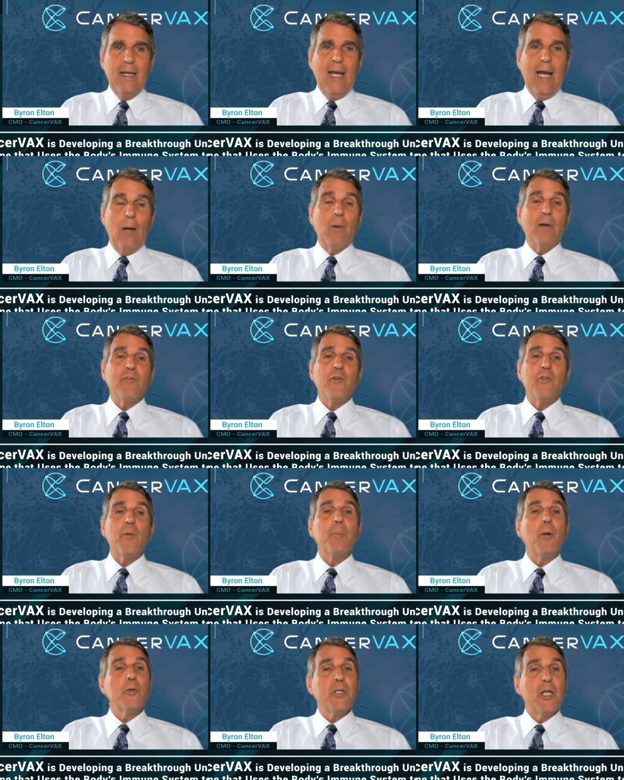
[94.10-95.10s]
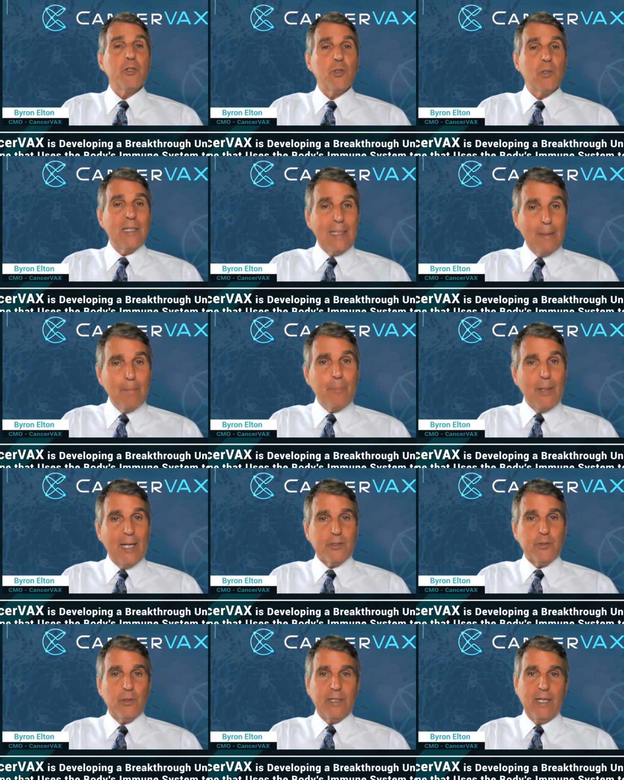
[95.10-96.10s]
However, the potential
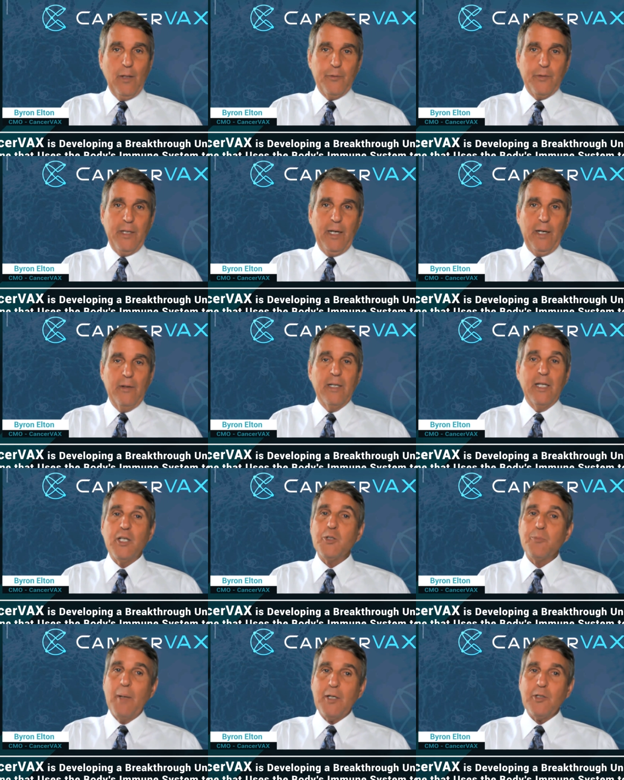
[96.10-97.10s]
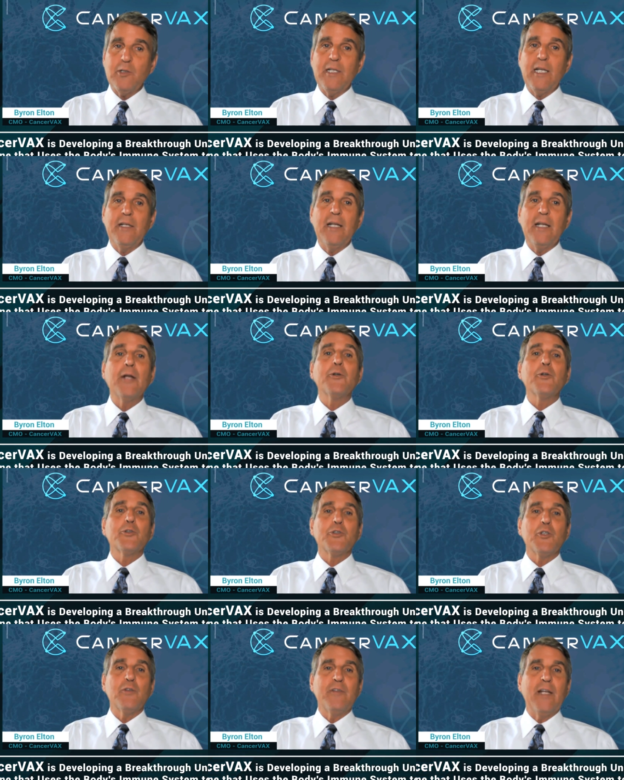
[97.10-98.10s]
impact on healthcare, especially in
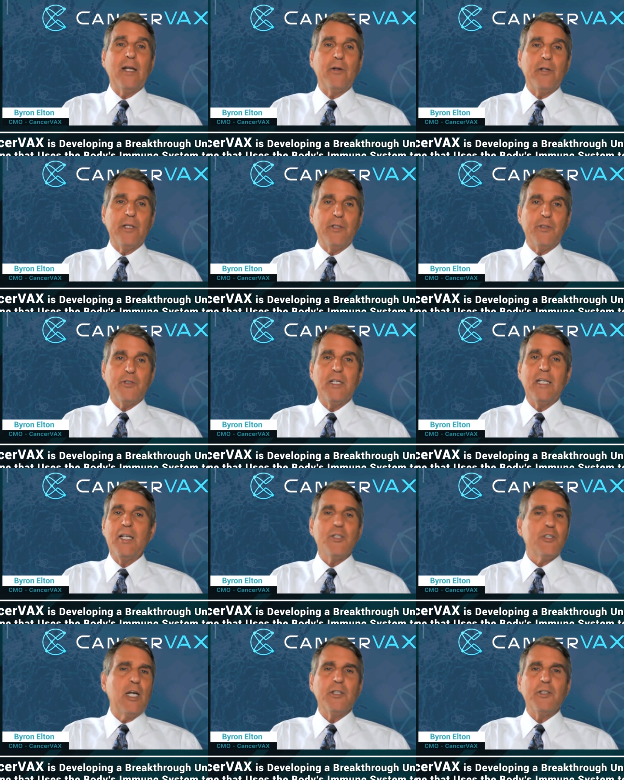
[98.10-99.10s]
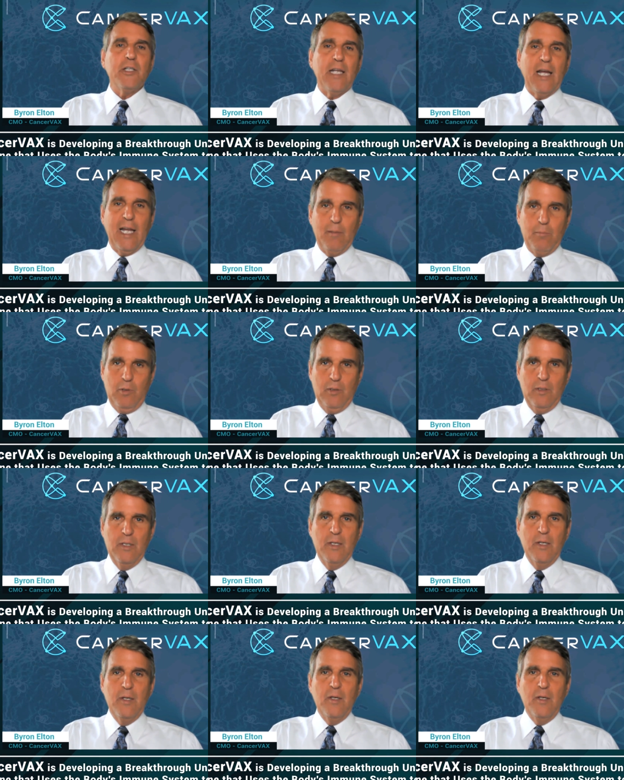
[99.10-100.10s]
underserved areas, is undeniable,
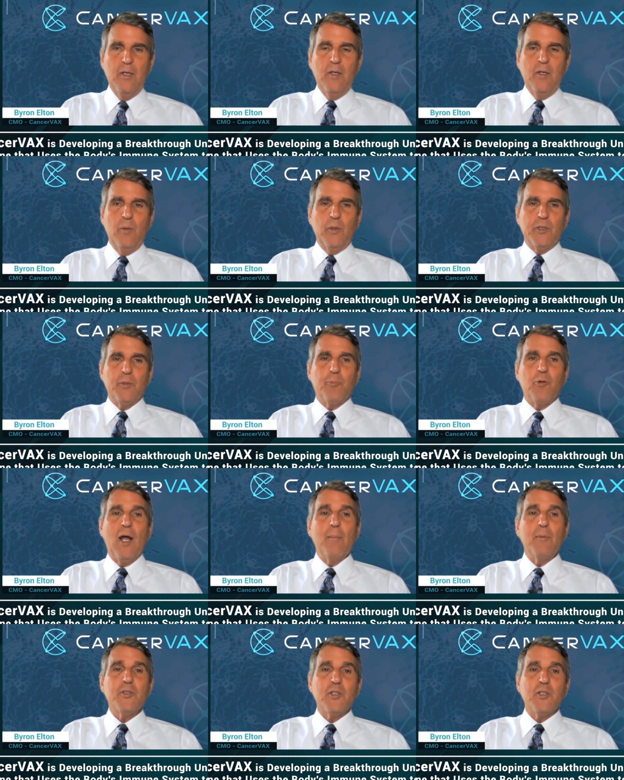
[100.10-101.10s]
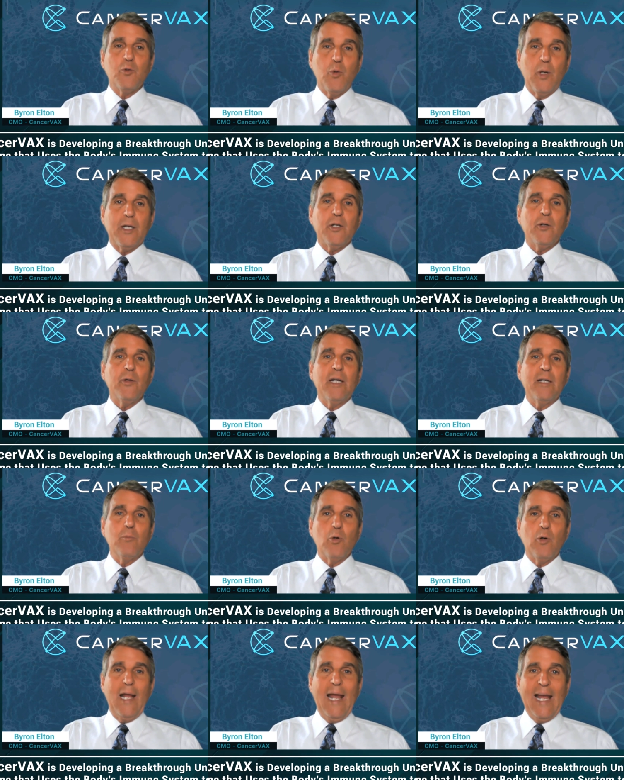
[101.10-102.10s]
with the promise of quicker and
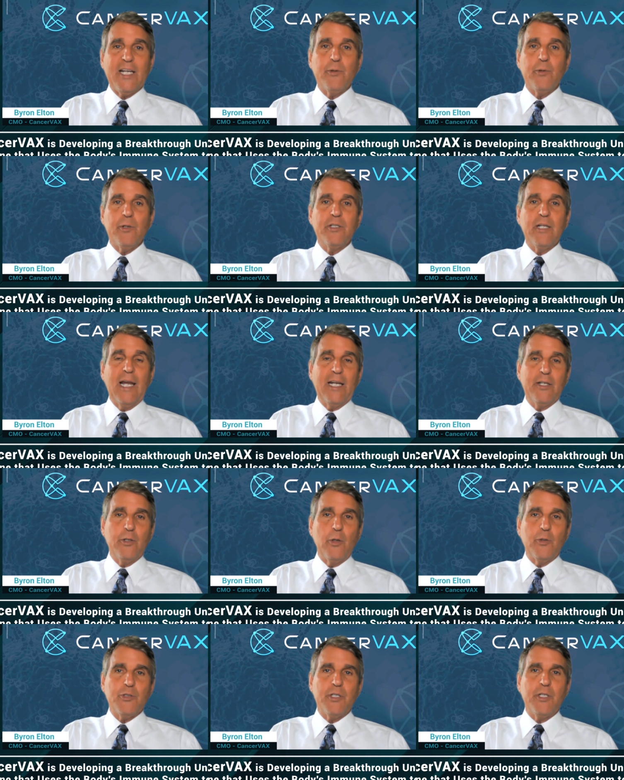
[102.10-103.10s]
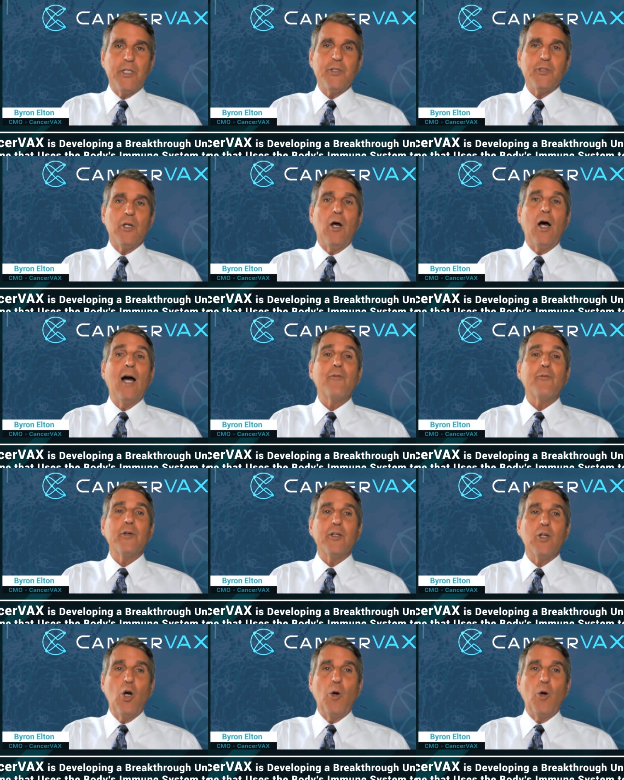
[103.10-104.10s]
more accurate diagnoses
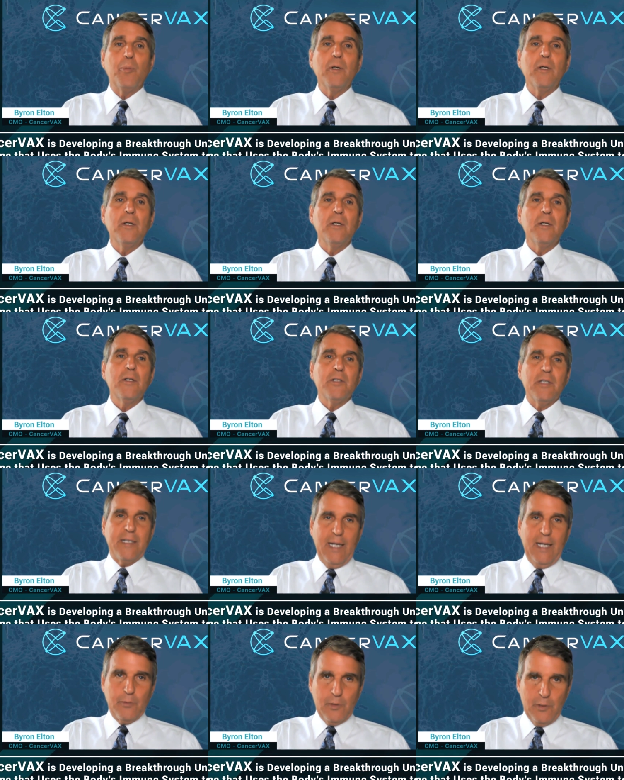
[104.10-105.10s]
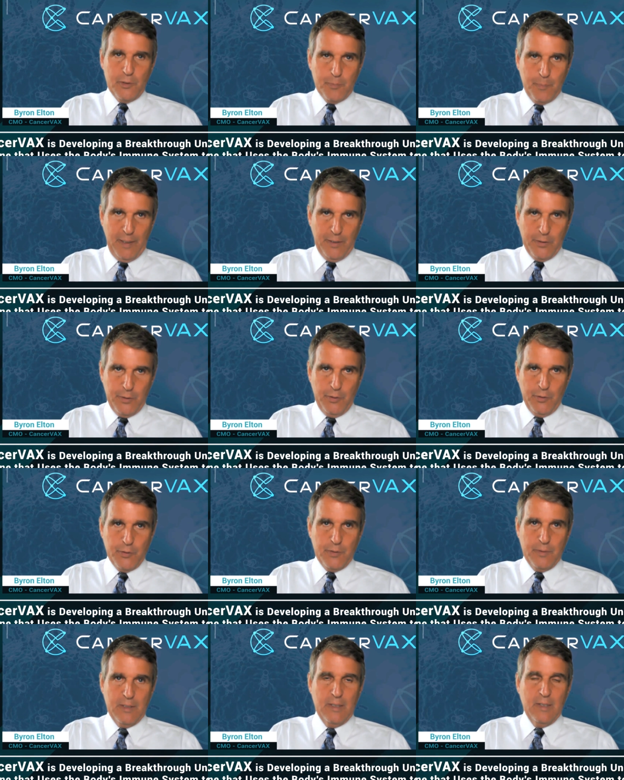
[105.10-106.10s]
offering hope to countless
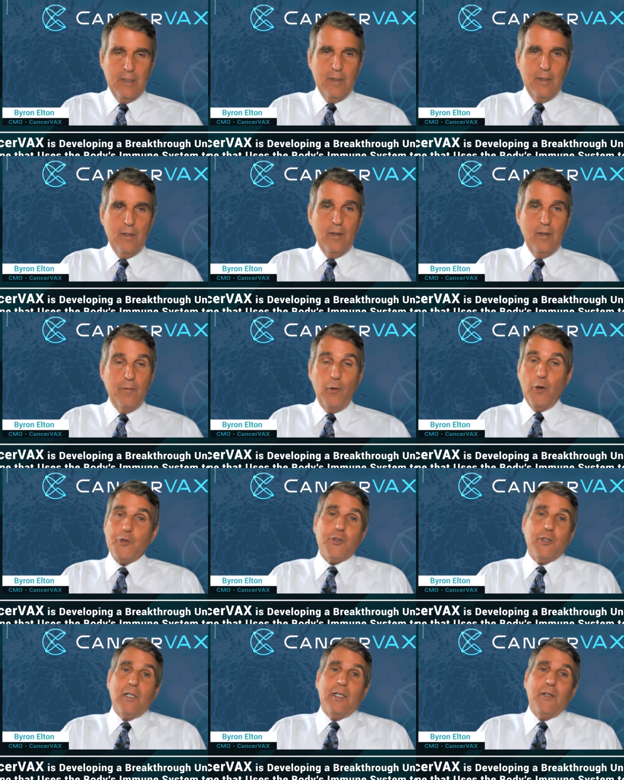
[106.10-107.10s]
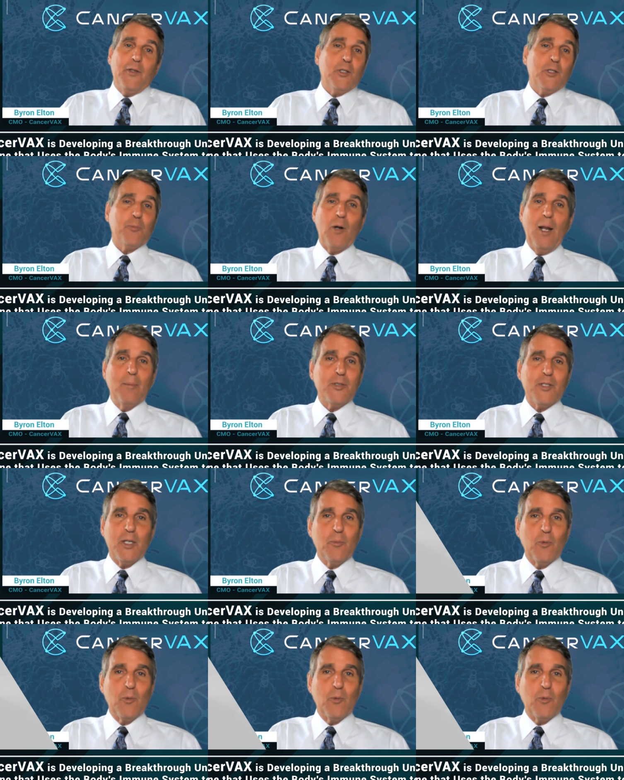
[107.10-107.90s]
patients. Fortunately, there's promising